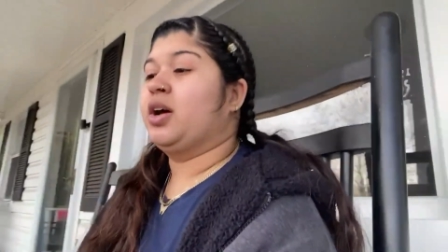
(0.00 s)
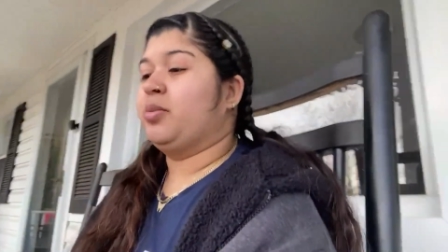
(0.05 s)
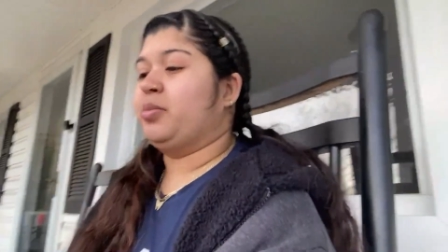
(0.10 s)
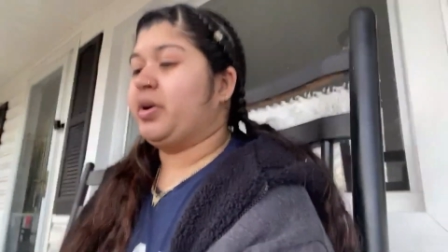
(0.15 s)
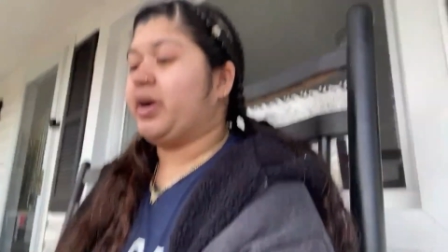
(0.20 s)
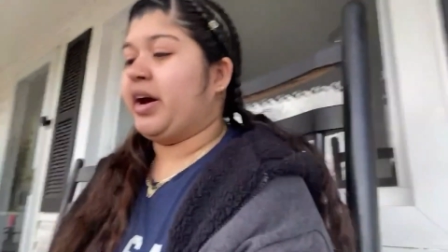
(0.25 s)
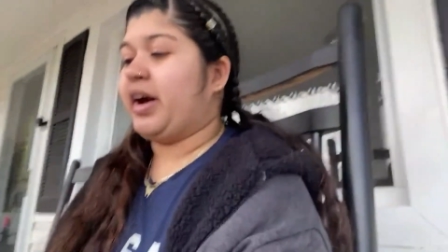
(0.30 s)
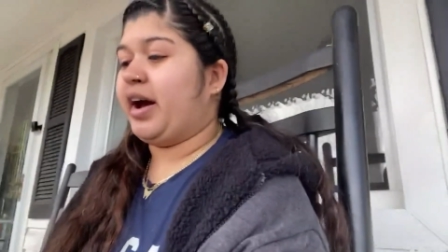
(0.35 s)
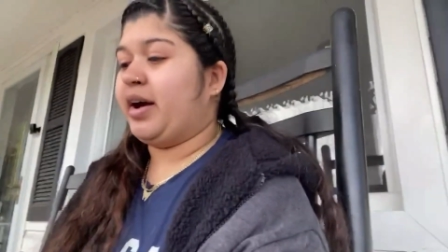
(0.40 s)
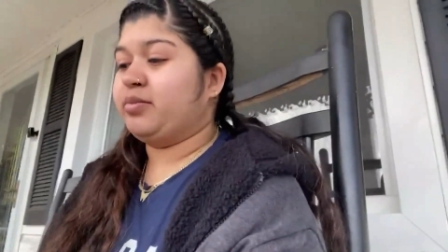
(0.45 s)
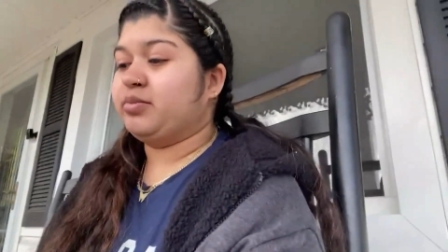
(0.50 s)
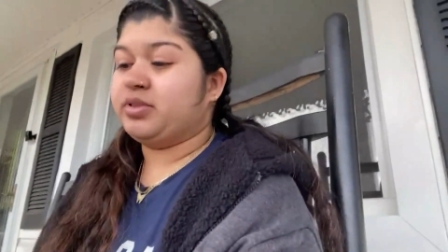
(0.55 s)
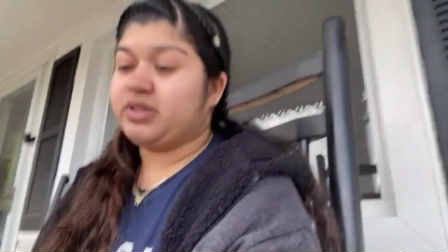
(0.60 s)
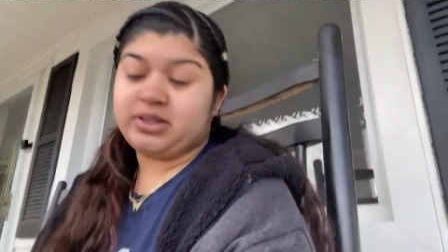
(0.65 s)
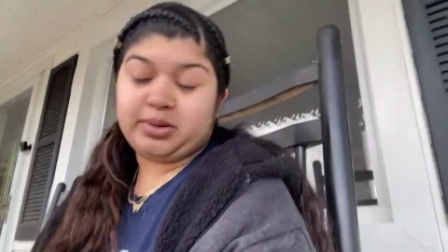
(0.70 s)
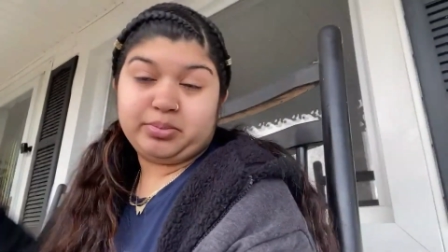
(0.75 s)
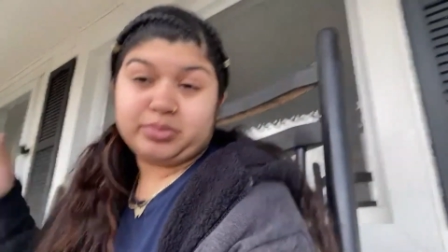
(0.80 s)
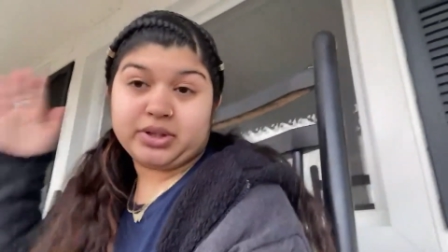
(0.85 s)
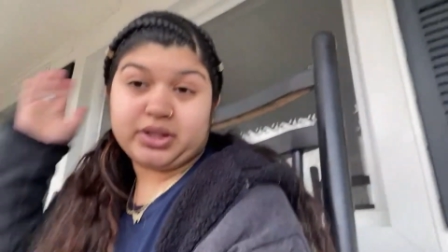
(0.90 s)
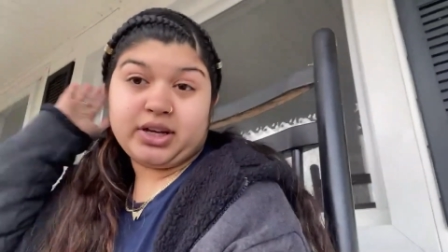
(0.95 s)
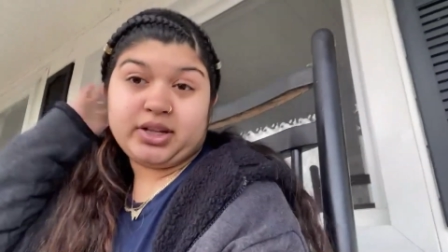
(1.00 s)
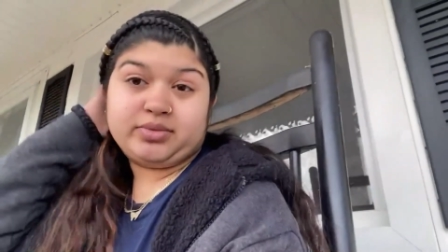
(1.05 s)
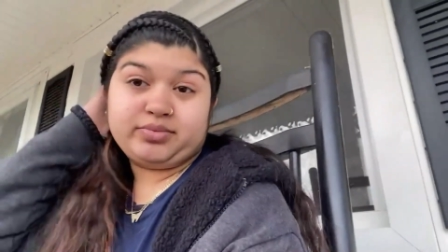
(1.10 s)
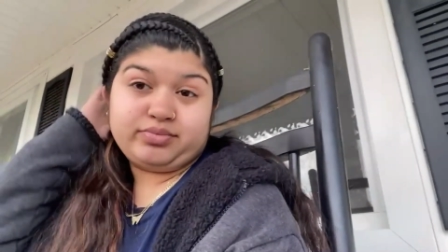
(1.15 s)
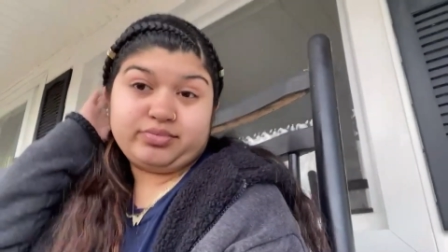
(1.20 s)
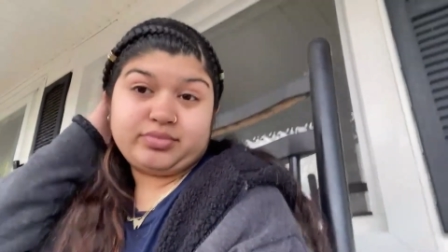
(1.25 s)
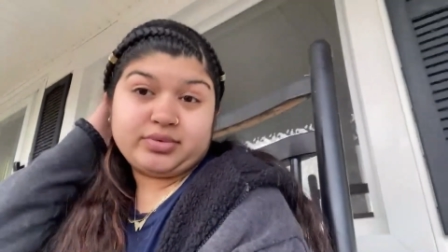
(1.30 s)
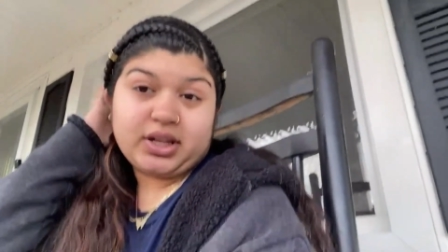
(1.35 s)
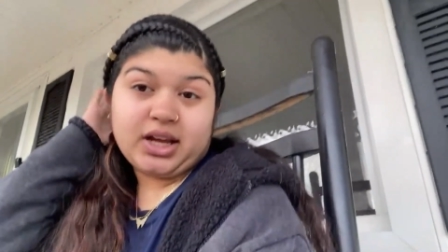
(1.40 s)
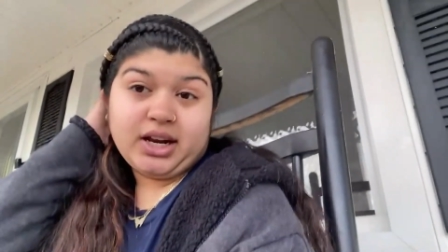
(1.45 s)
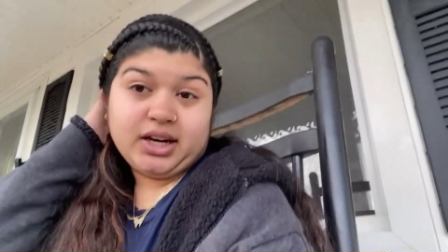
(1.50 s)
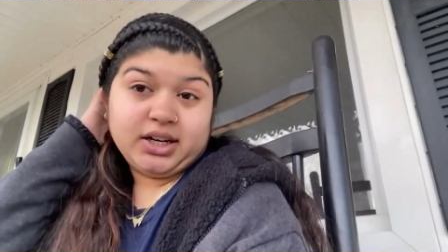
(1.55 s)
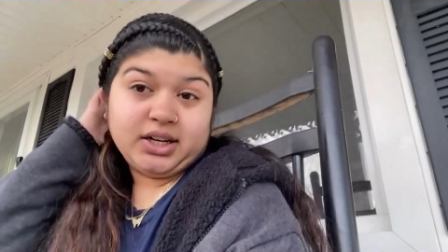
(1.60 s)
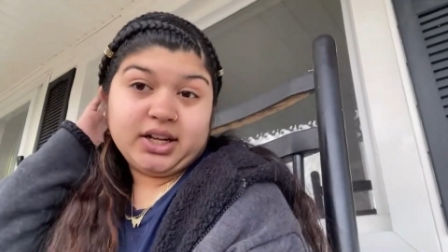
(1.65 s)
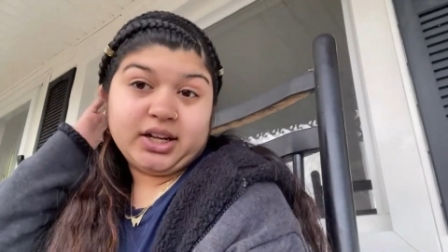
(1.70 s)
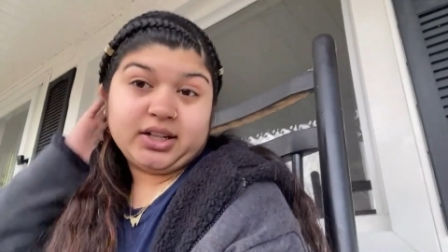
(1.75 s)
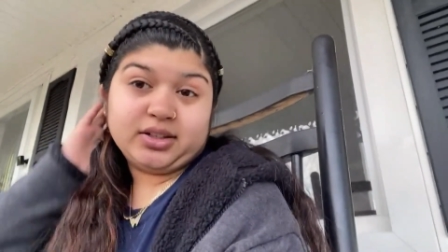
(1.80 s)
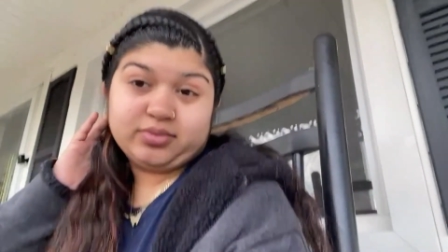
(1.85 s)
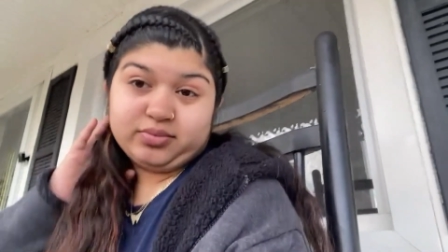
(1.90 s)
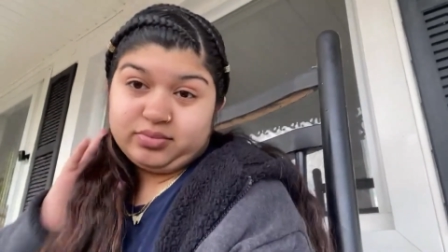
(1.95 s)
But I'm simply
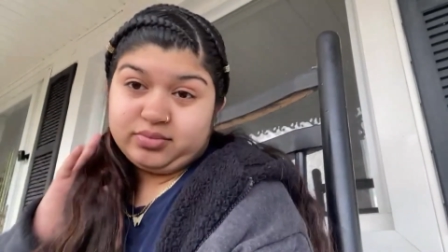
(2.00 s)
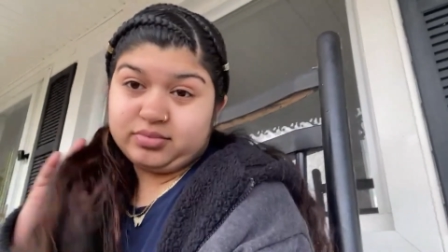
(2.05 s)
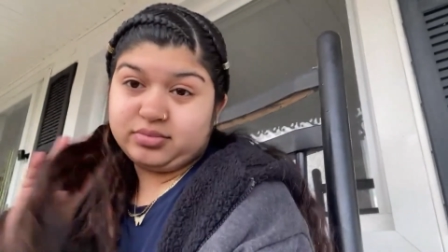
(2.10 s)
editing